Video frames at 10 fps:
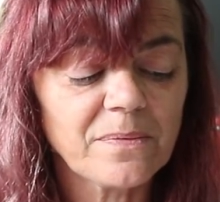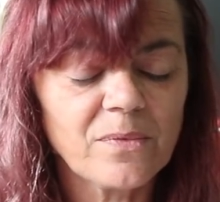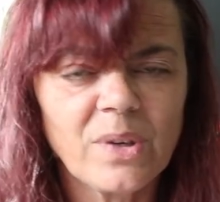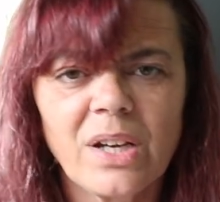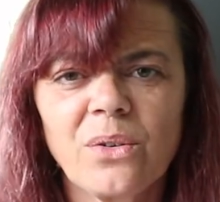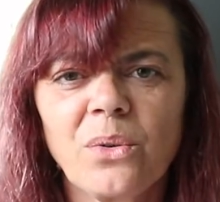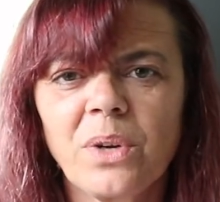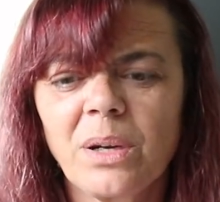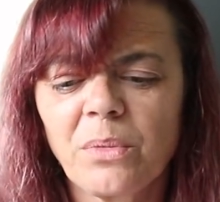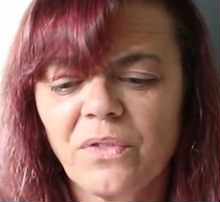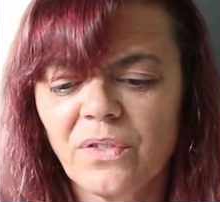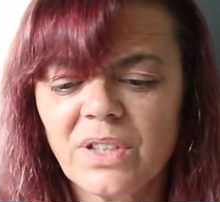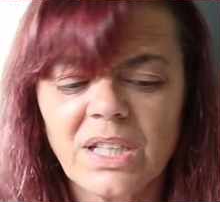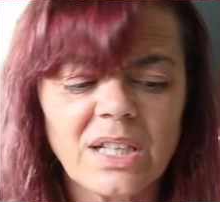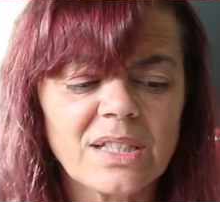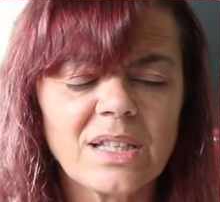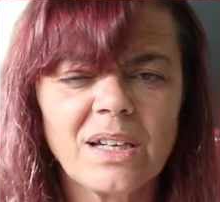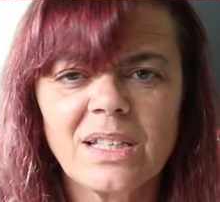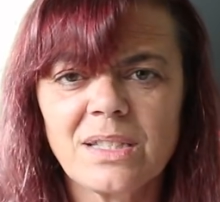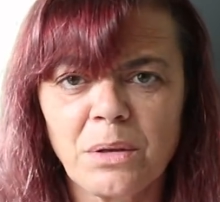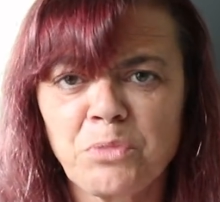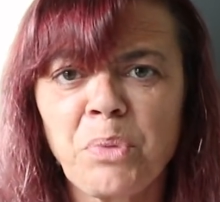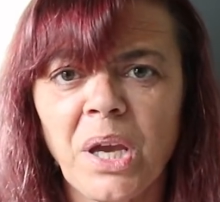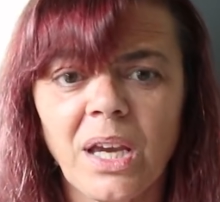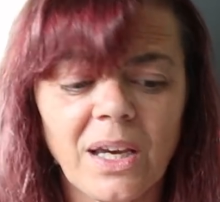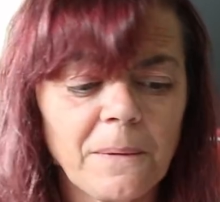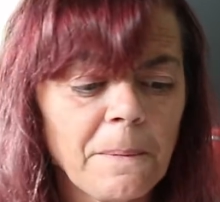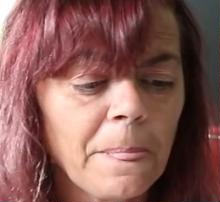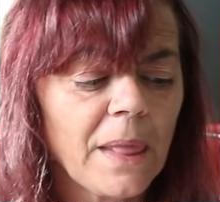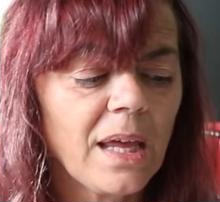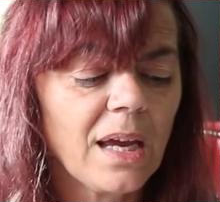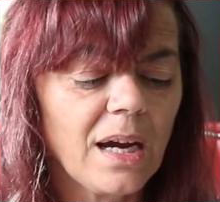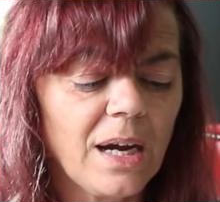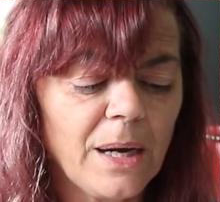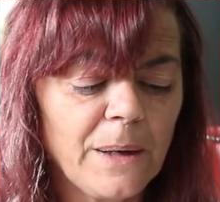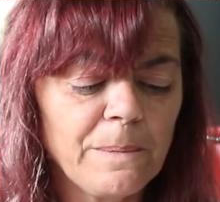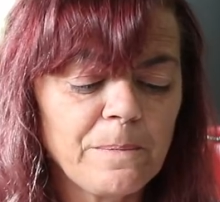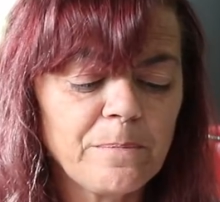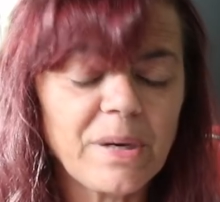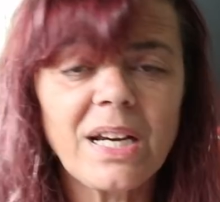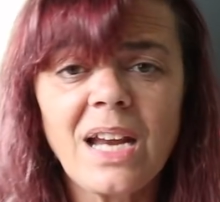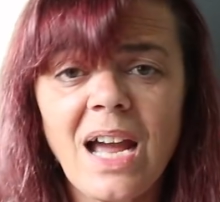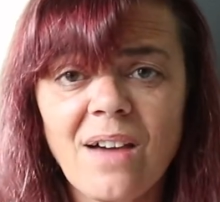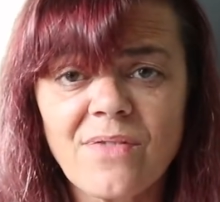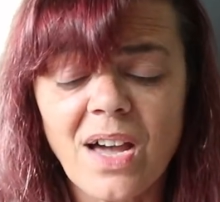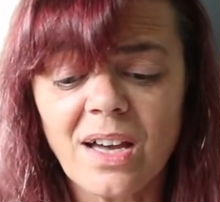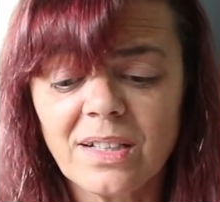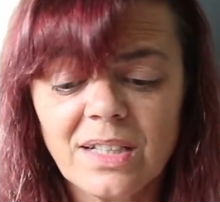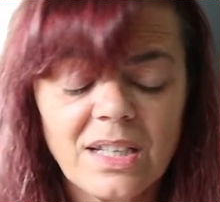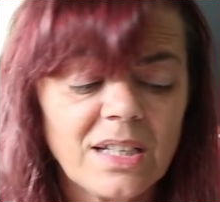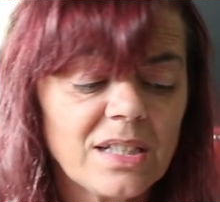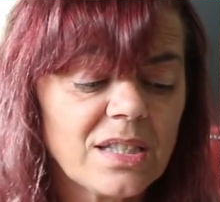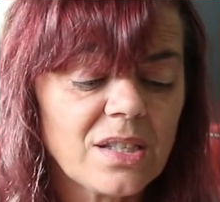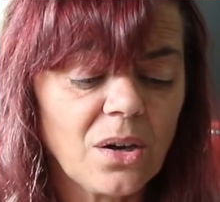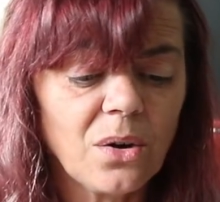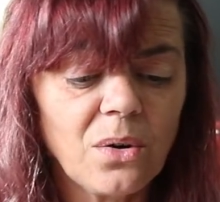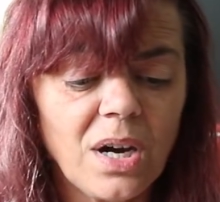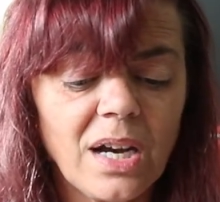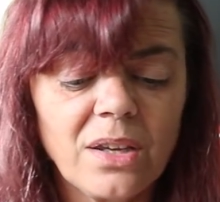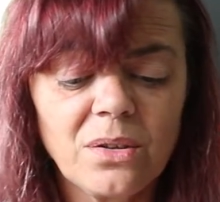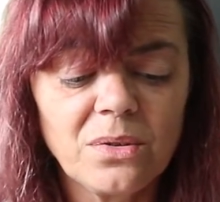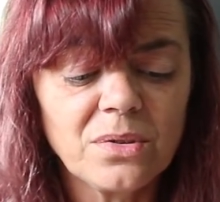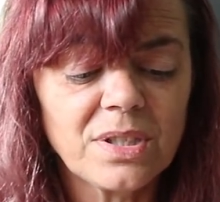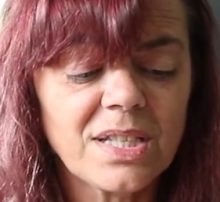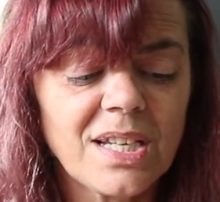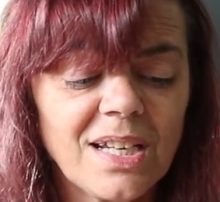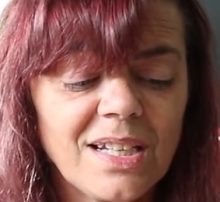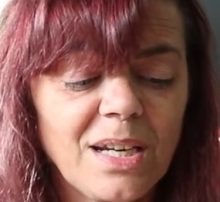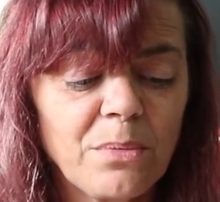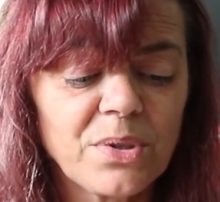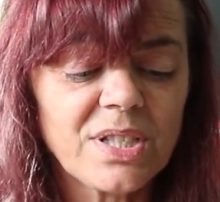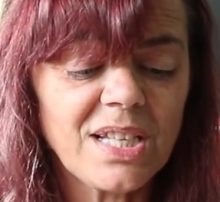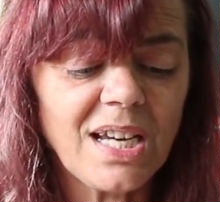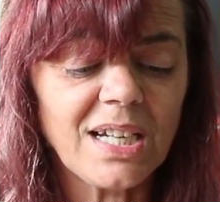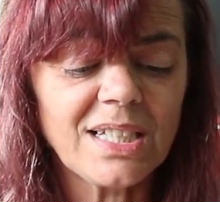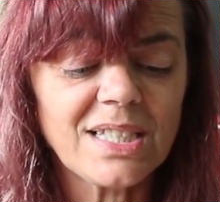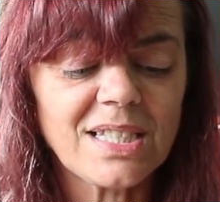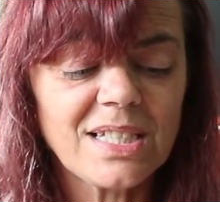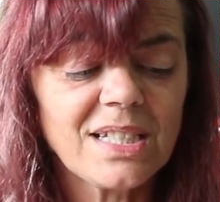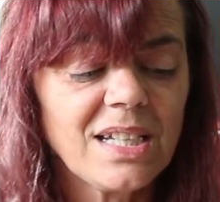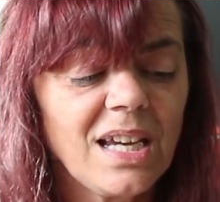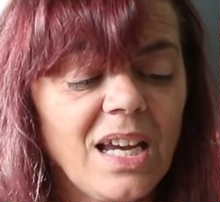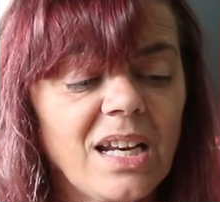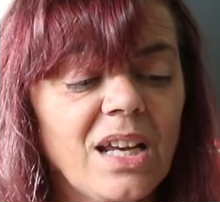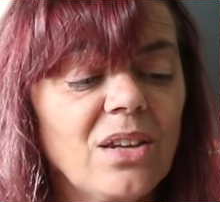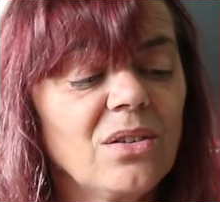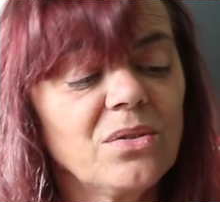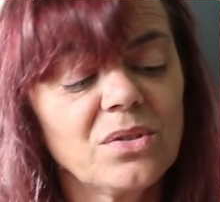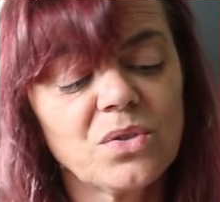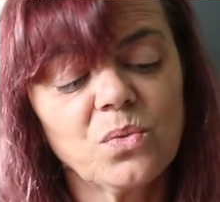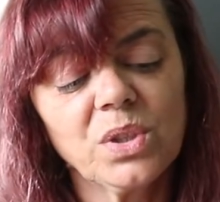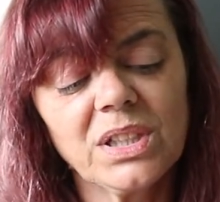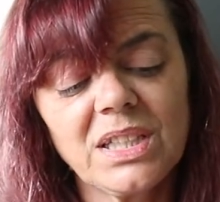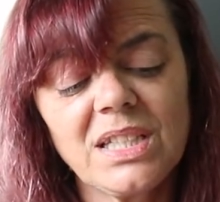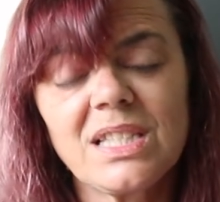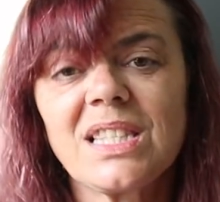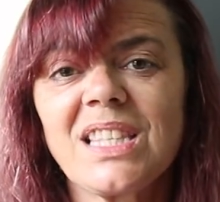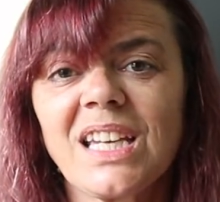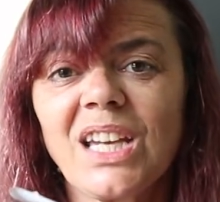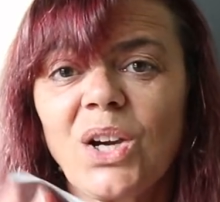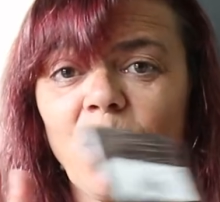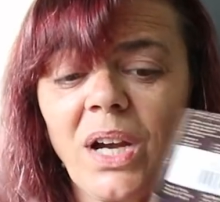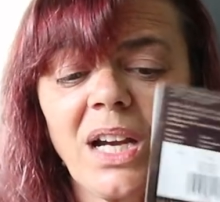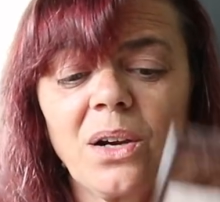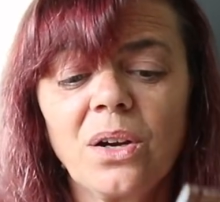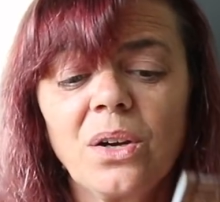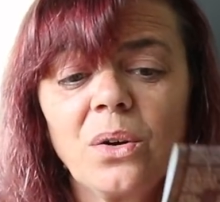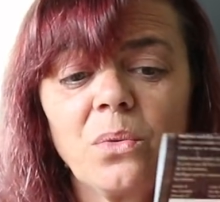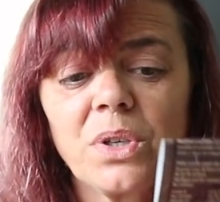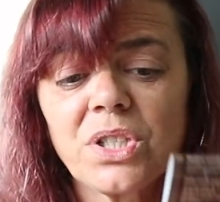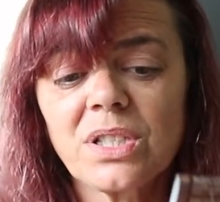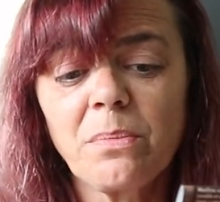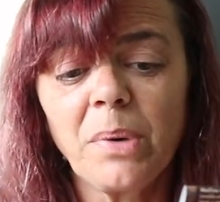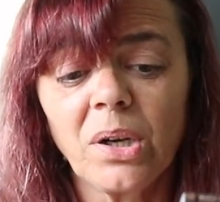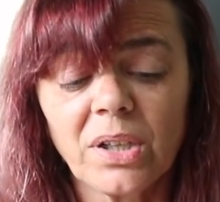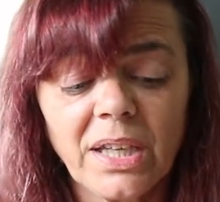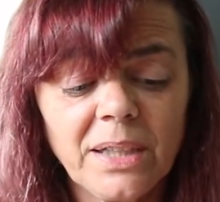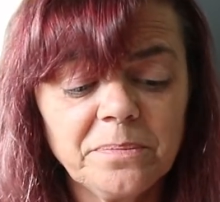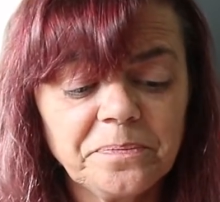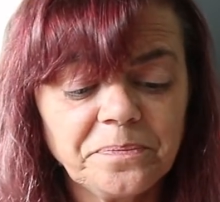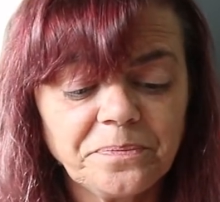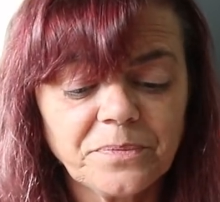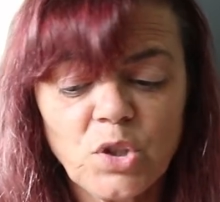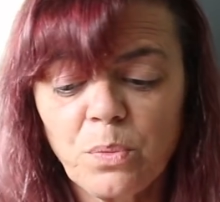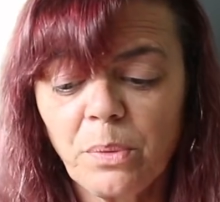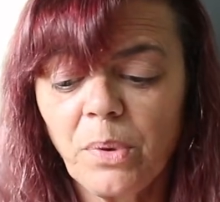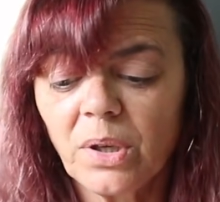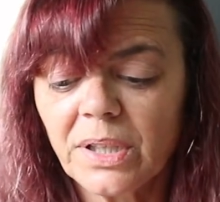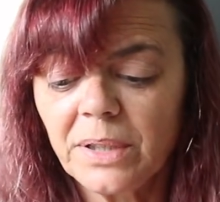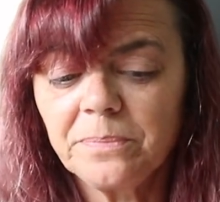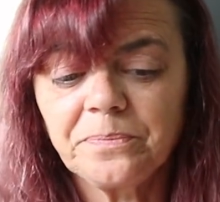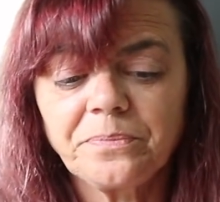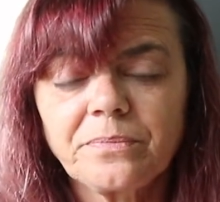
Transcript: Well, I don't know what number 15 is, uh, it's, it's big. Um, but I didn't have that. So I used number six and I used Wool-Ease Thick and Quick, which is a bulky, super bulky.